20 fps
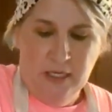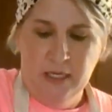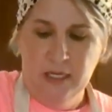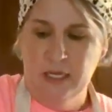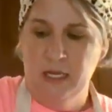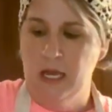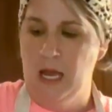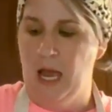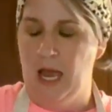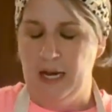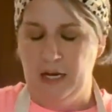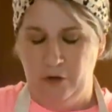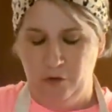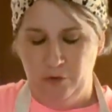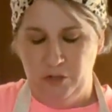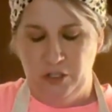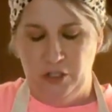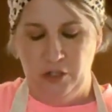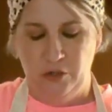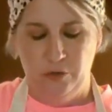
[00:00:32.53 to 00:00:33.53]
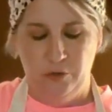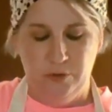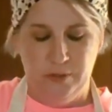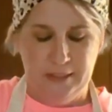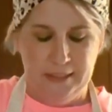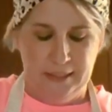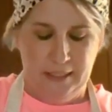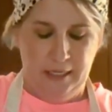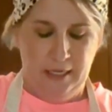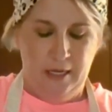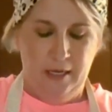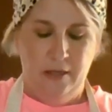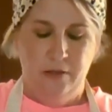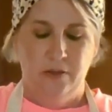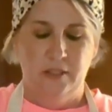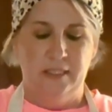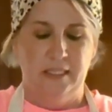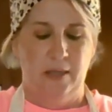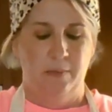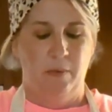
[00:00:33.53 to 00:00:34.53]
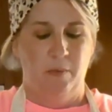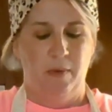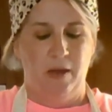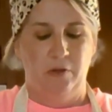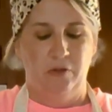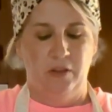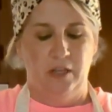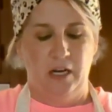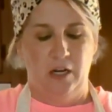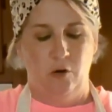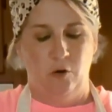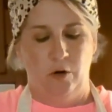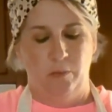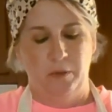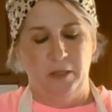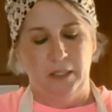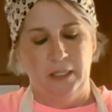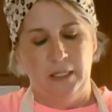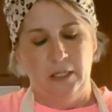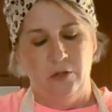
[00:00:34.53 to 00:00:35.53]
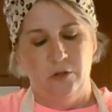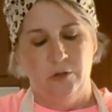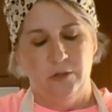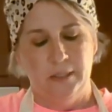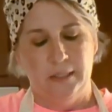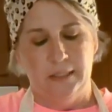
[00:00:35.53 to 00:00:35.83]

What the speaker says: I don't use the same amount that I normally use,